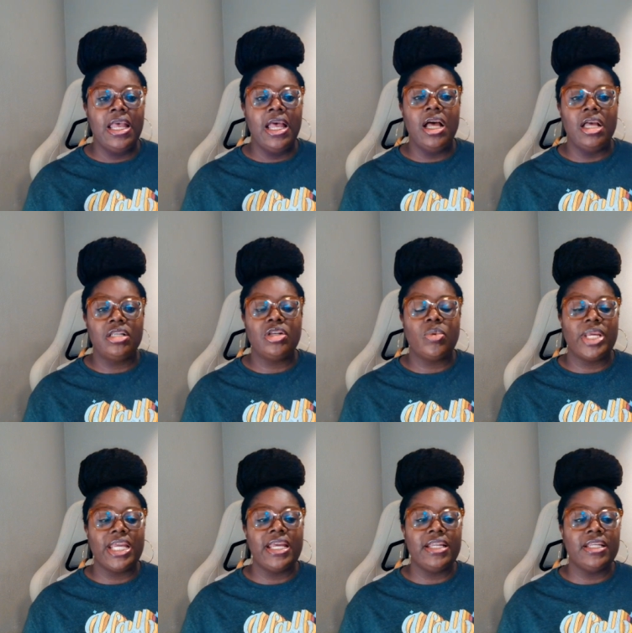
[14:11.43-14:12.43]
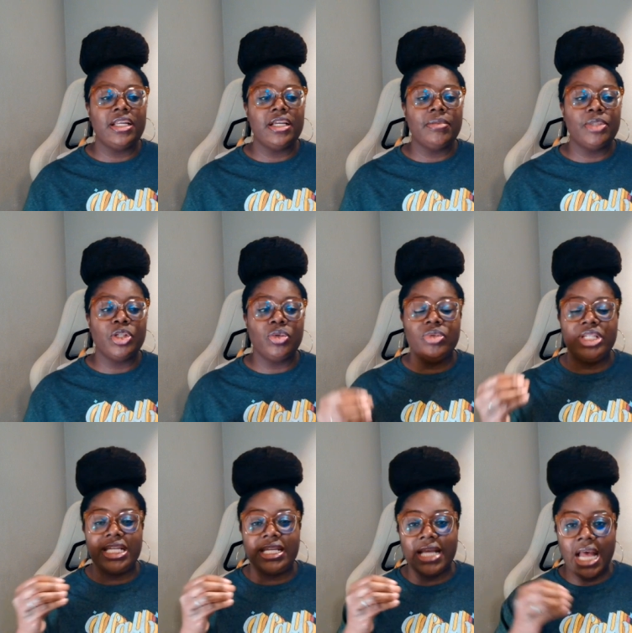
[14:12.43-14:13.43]
Uh, so we ended up
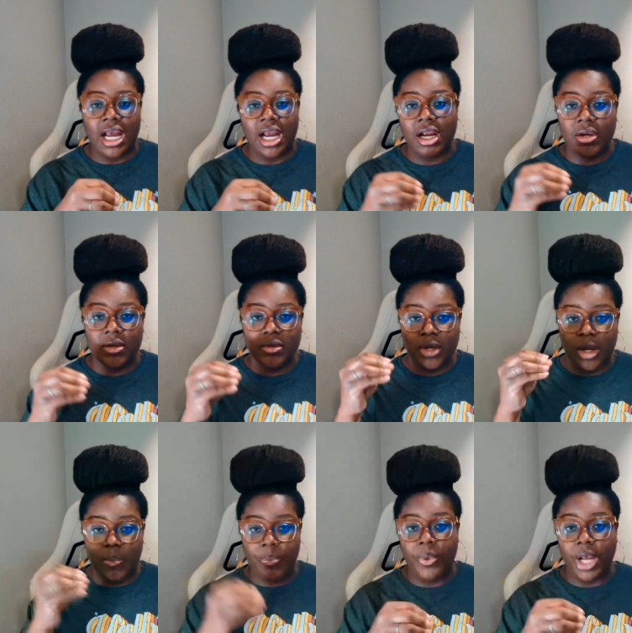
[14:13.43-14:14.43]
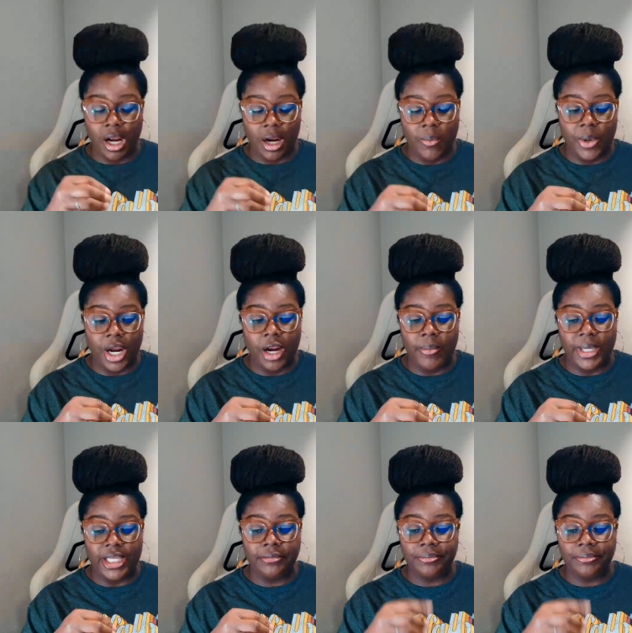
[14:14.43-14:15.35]
losing our uh, our apartment,